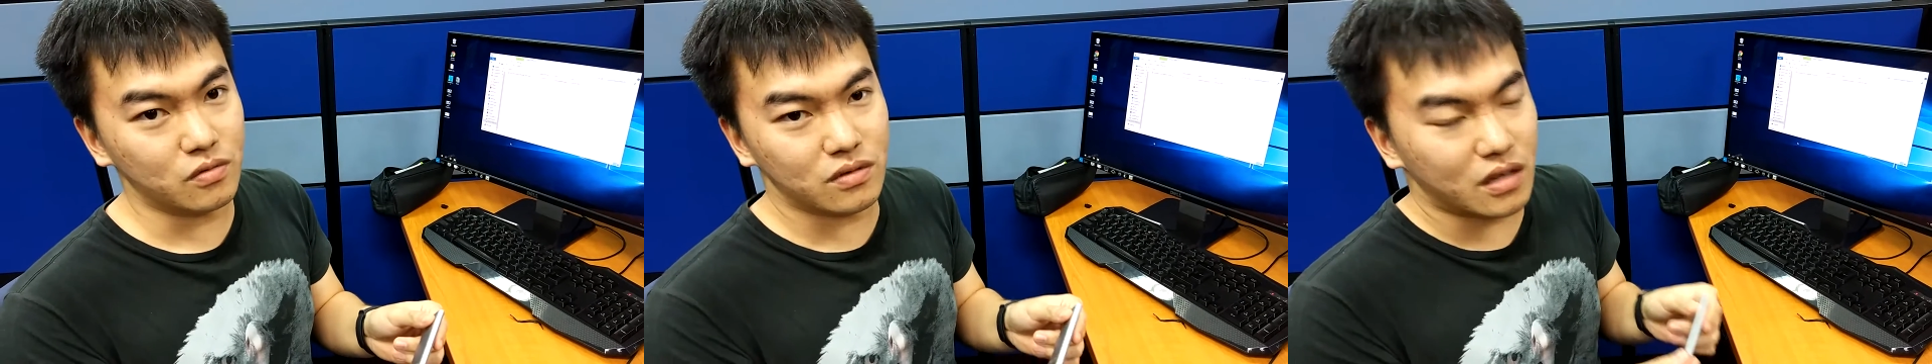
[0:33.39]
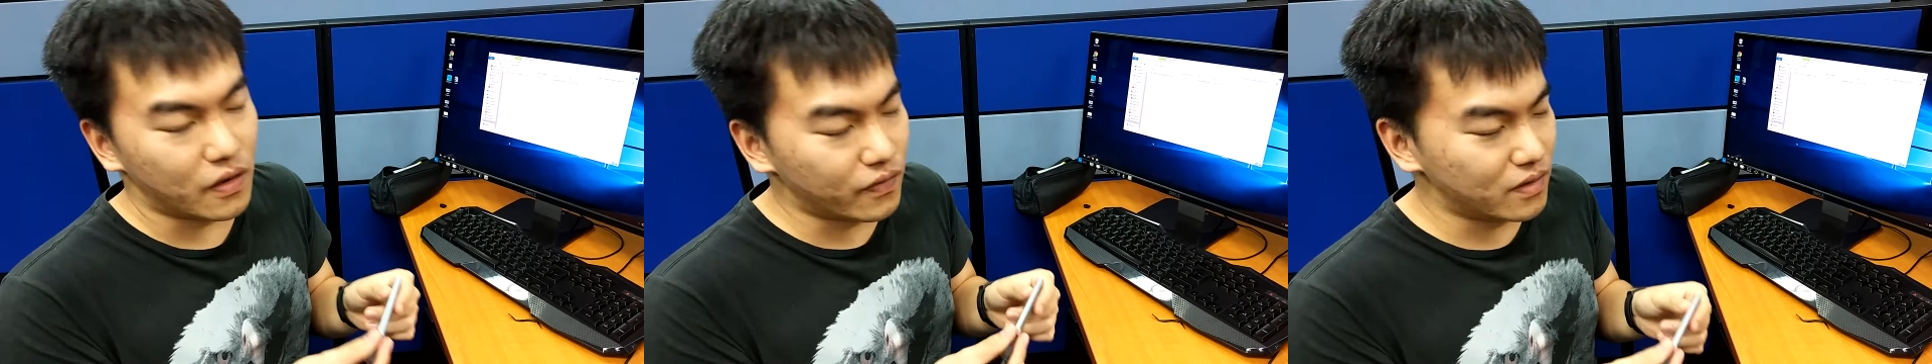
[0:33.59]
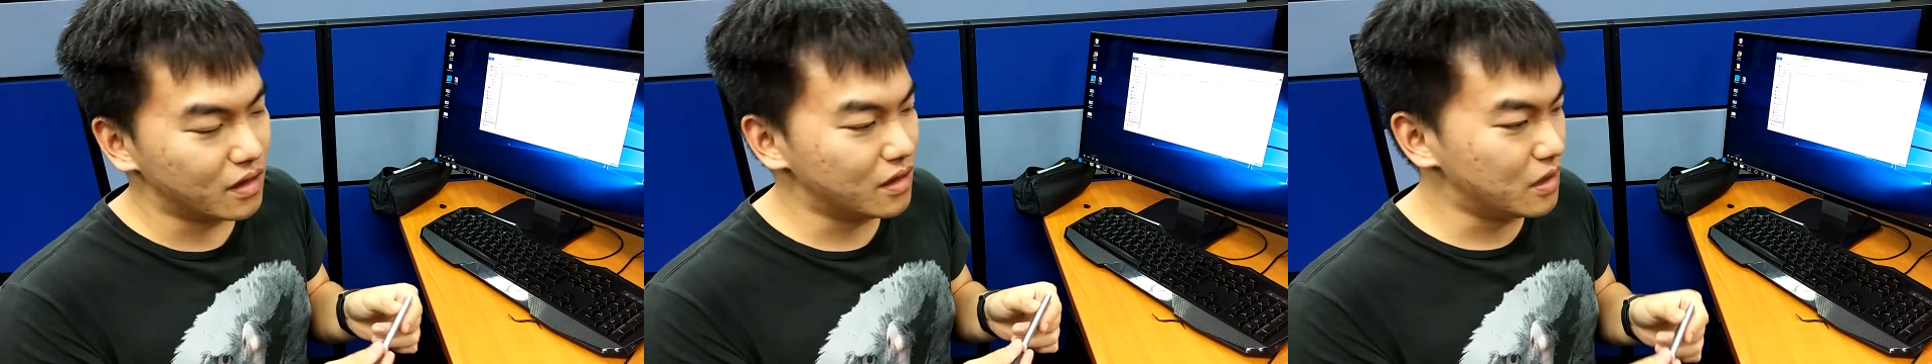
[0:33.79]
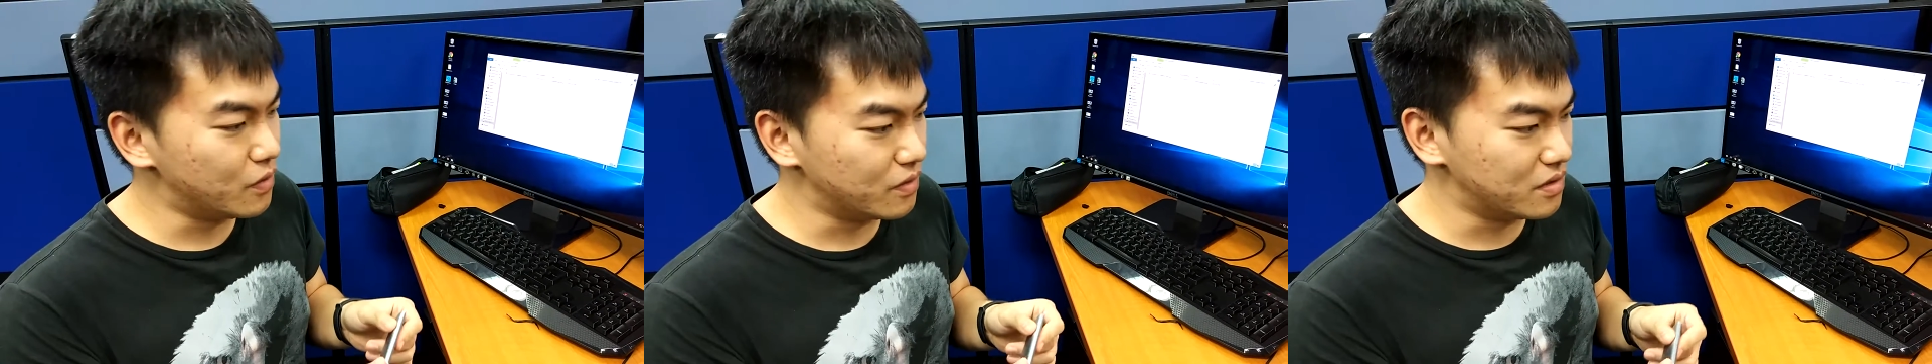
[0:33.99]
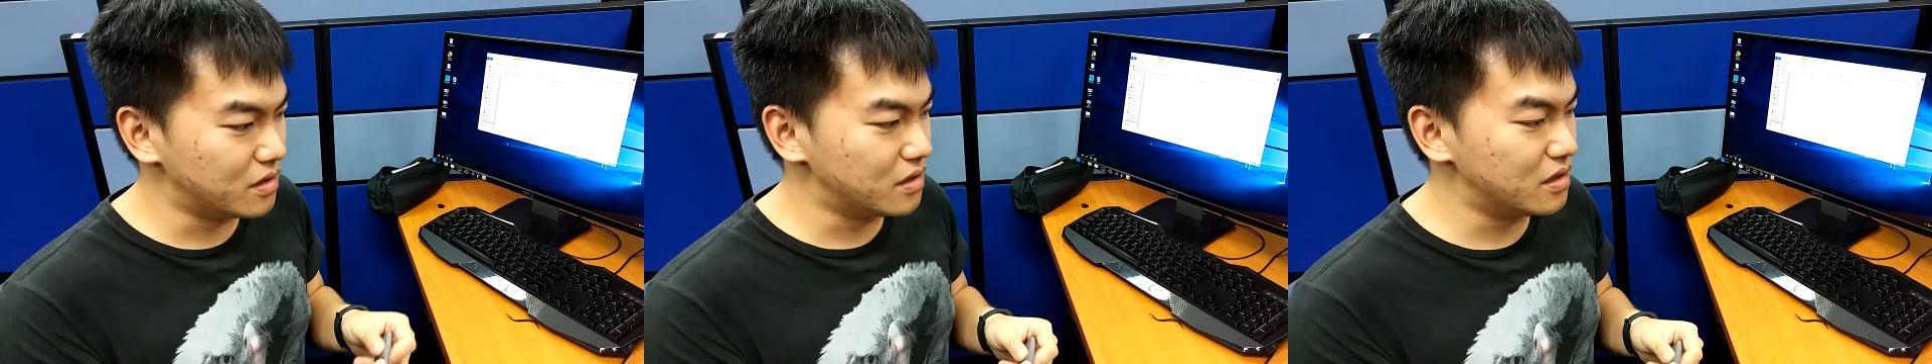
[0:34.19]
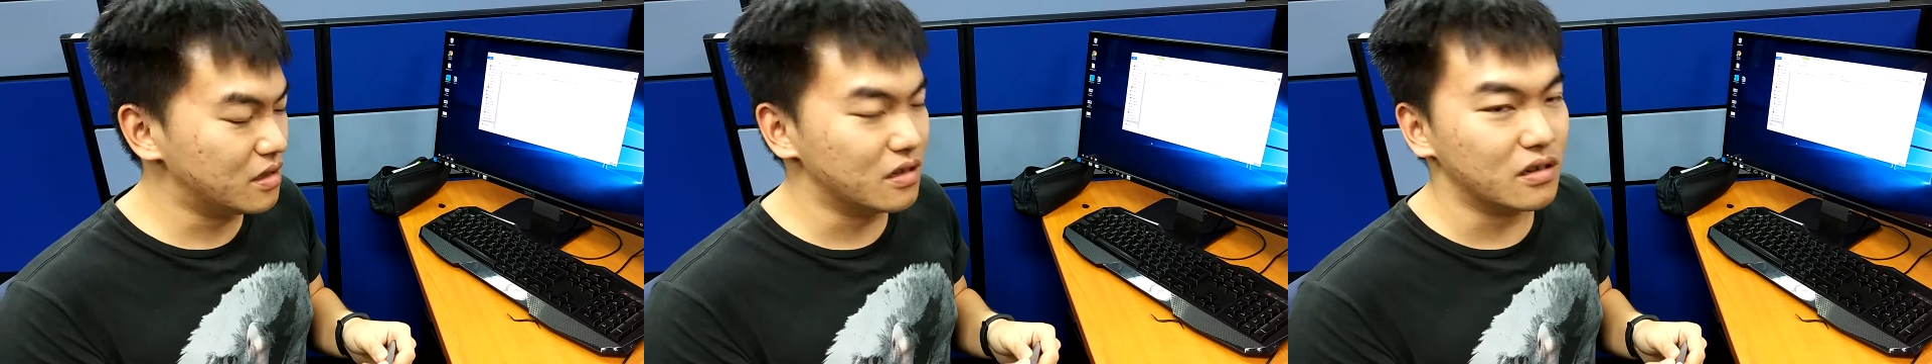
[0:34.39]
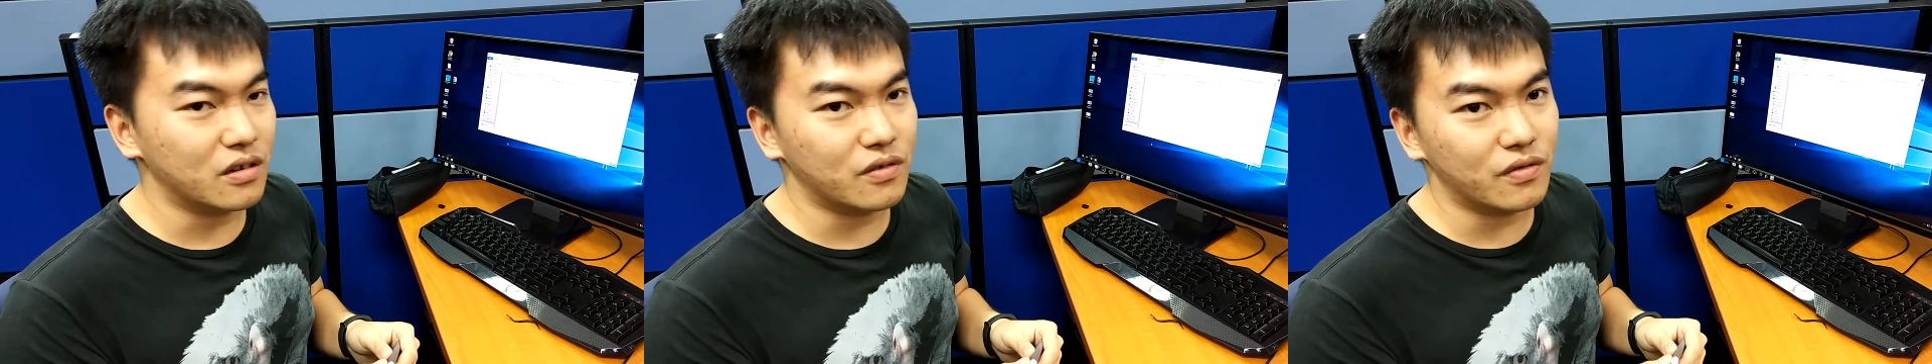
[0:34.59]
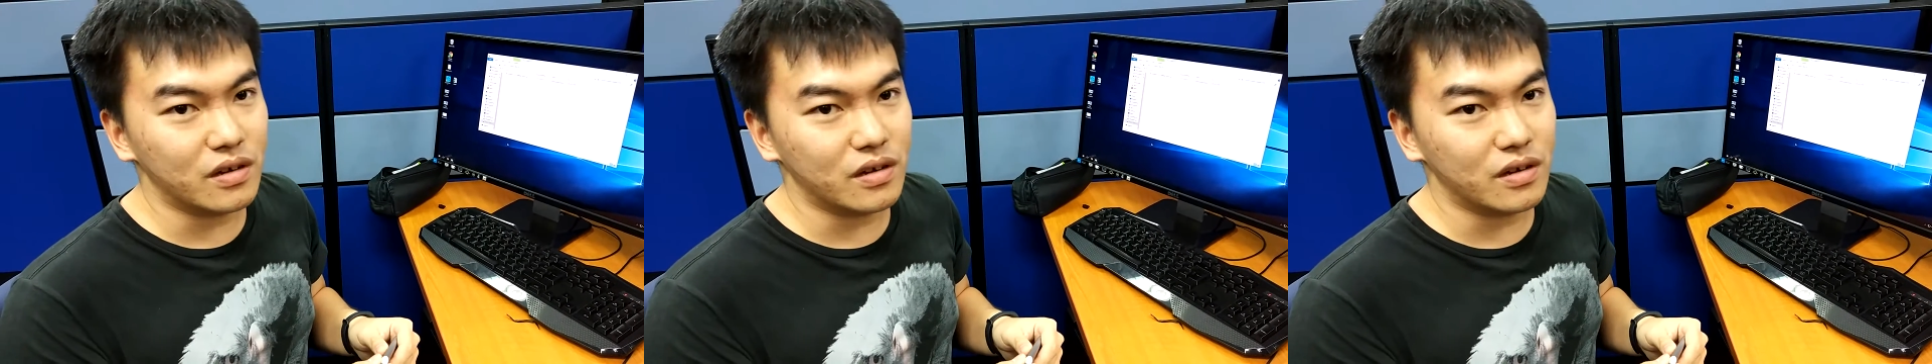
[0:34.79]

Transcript: you definitely will see the